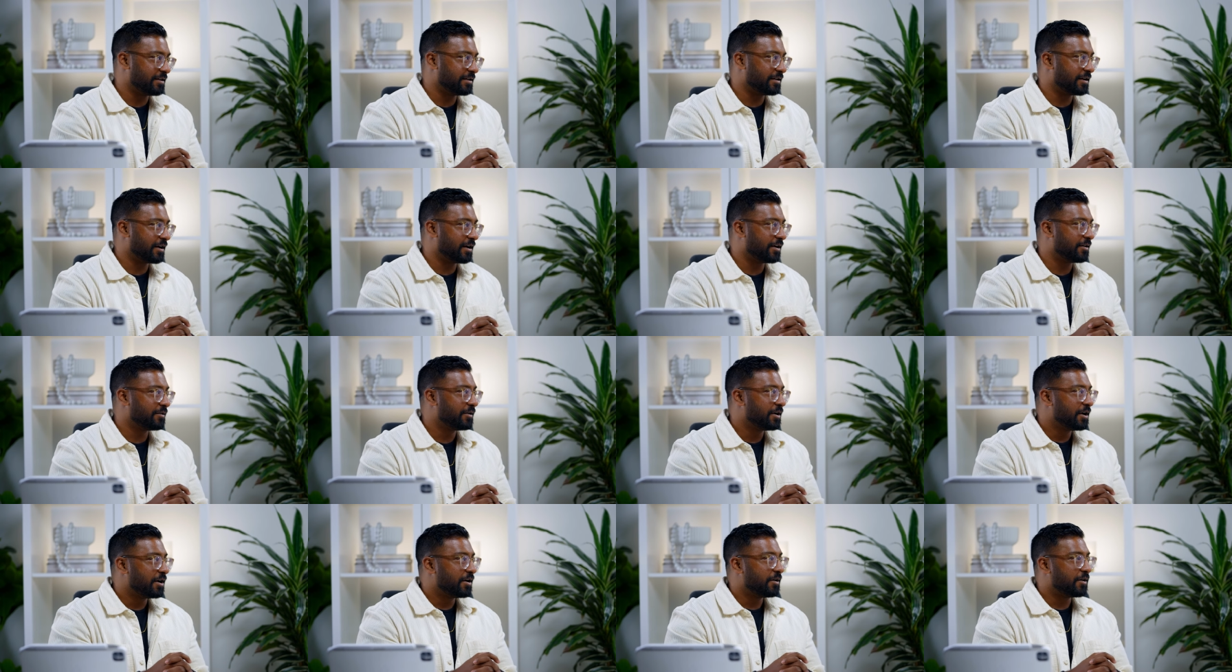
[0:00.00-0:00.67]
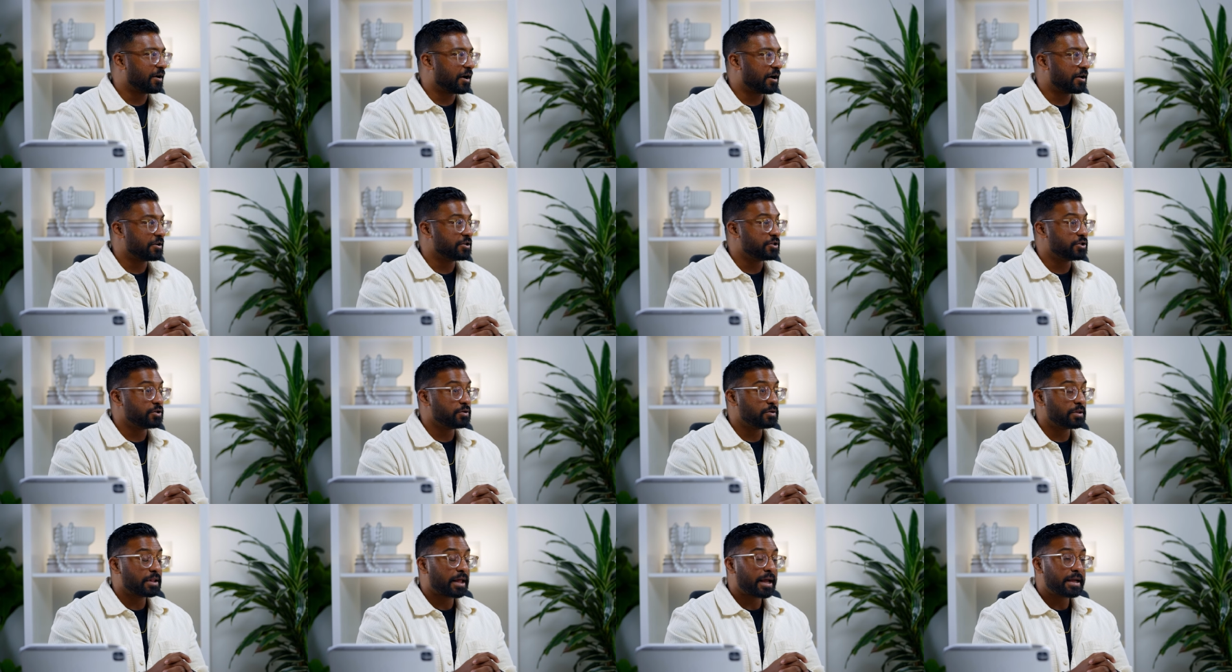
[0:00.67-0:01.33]
You know, uh,
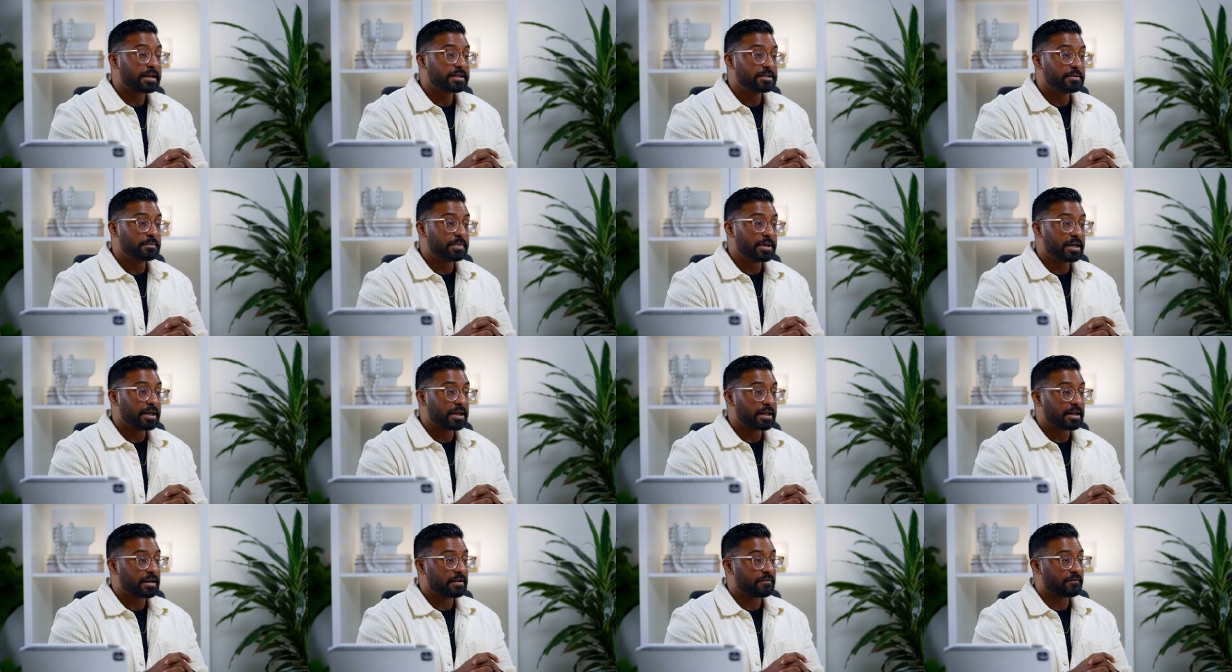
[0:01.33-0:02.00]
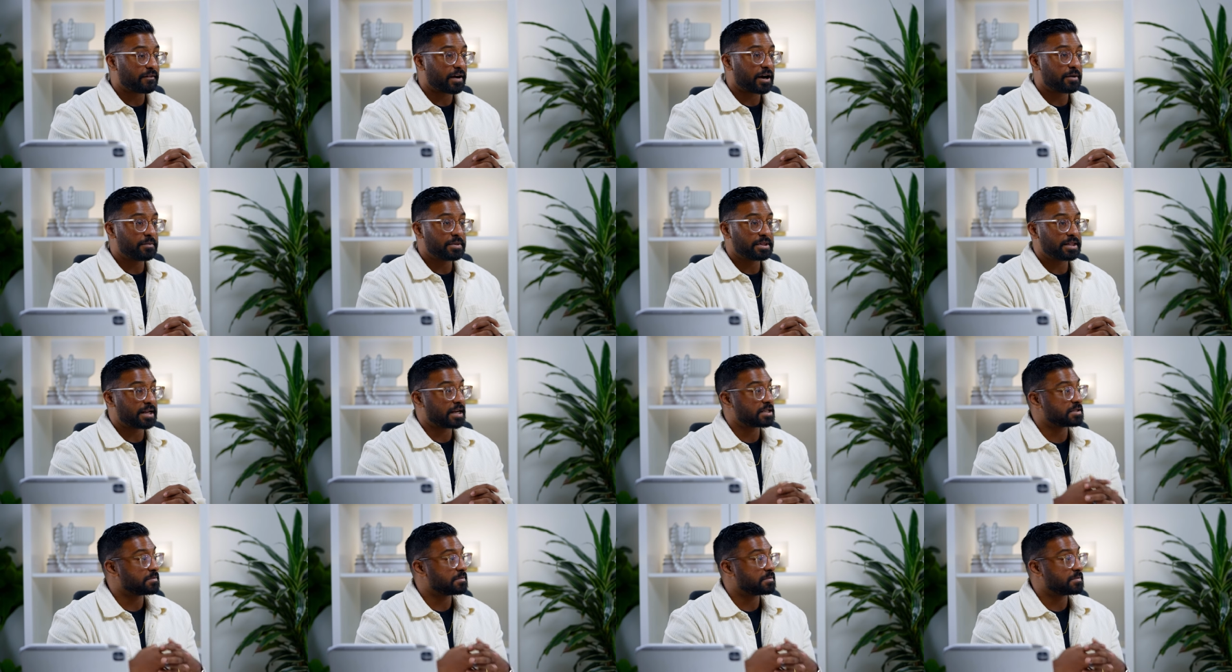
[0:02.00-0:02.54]
do you like to be in an environment that